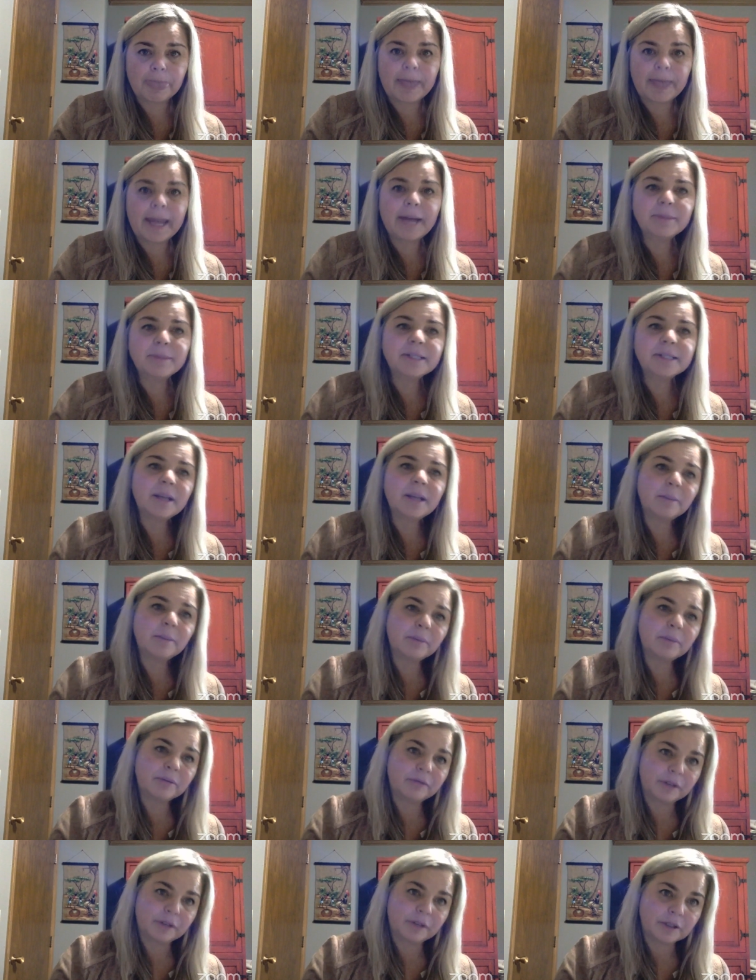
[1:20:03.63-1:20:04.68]
Amazon
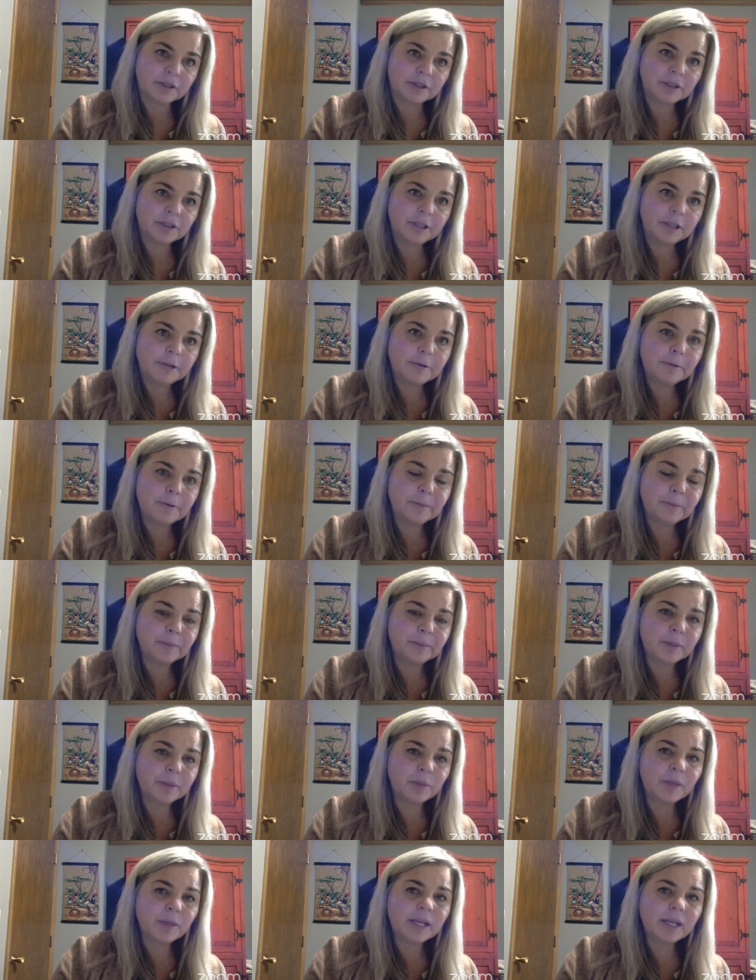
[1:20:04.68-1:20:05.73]
prefers new, but
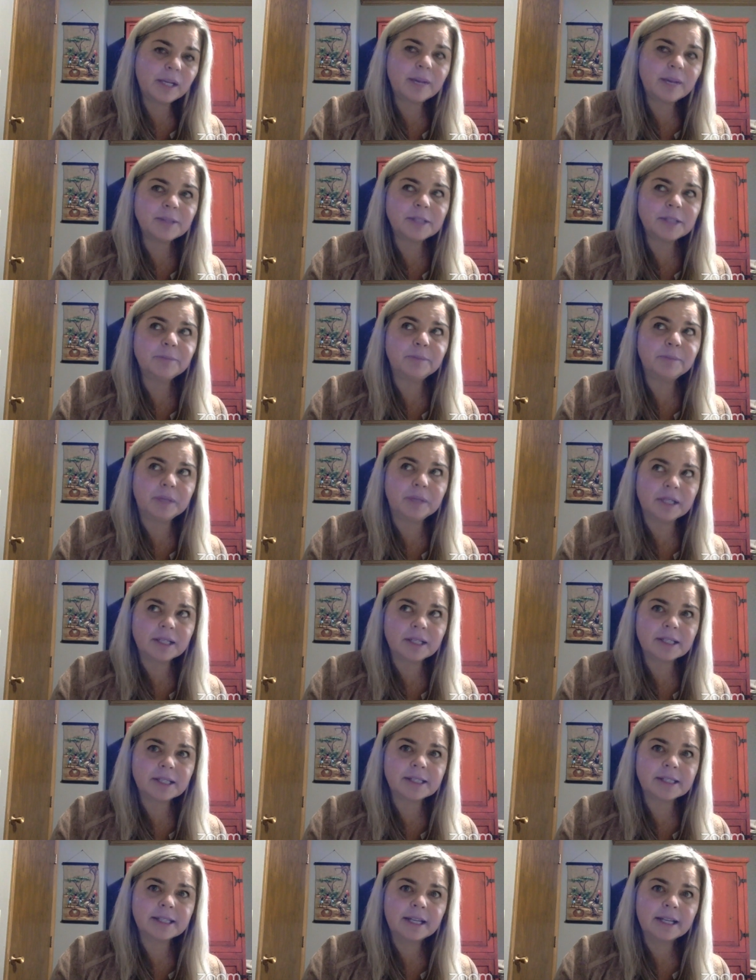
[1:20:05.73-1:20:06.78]
when it comes to
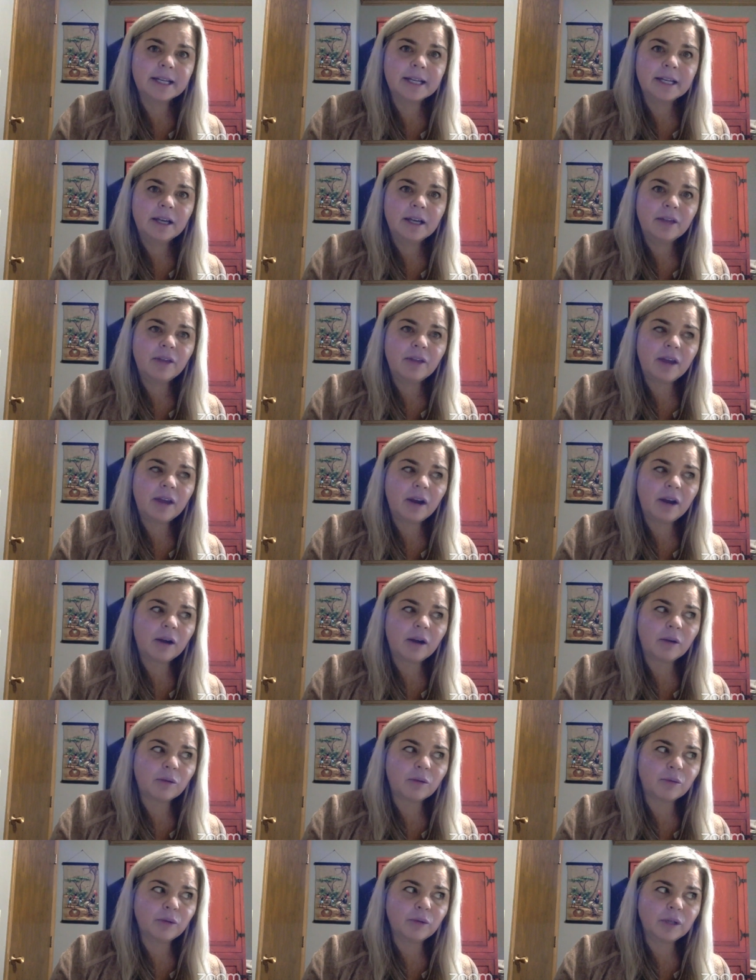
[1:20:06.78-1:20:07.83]
books, they
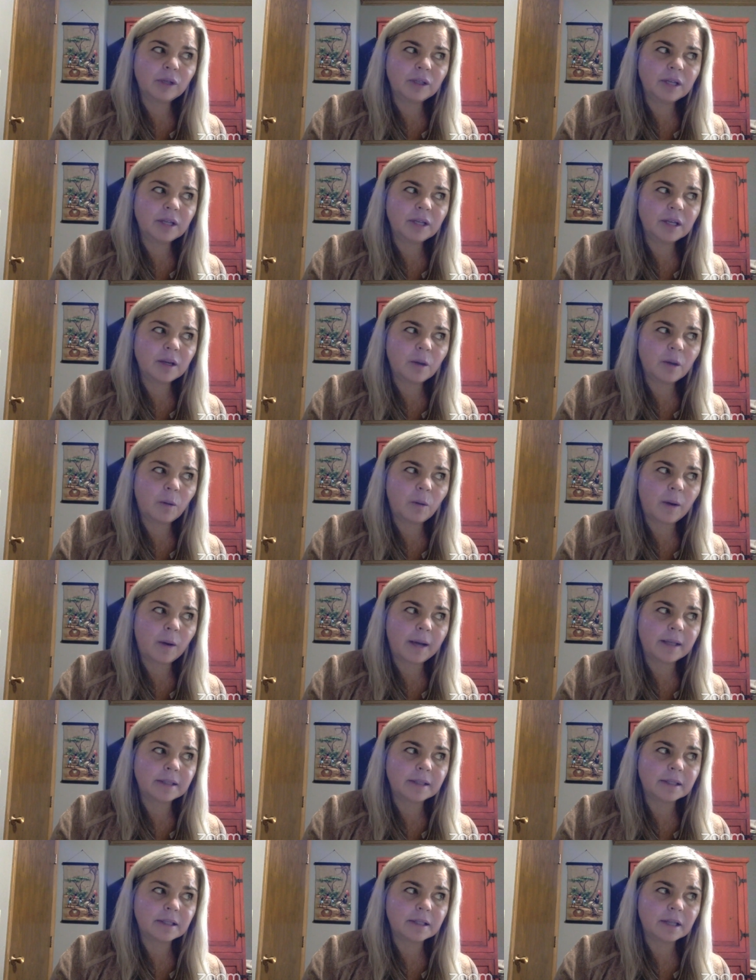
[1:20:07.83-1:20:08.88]
are really
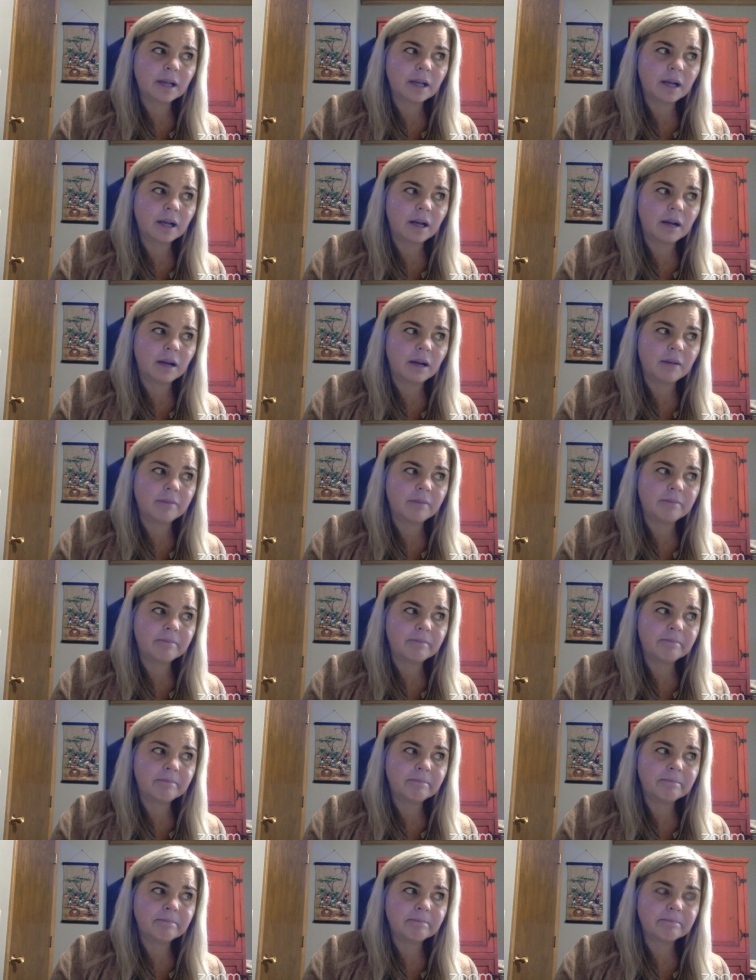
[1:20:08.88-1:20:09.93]
quite,
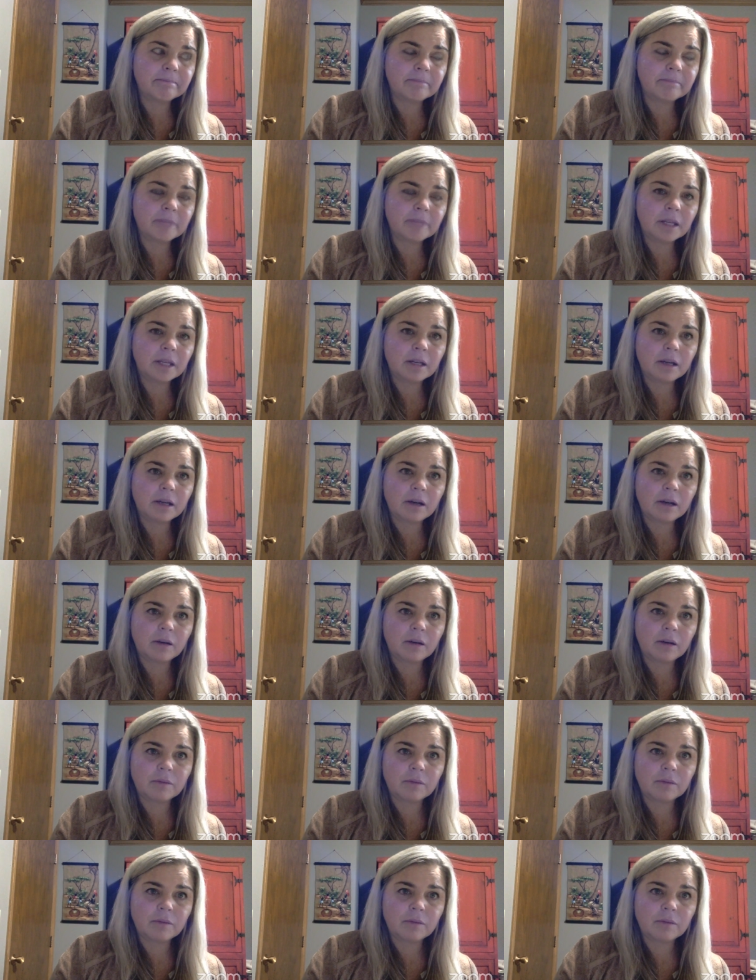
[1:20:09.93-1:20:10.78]
you know,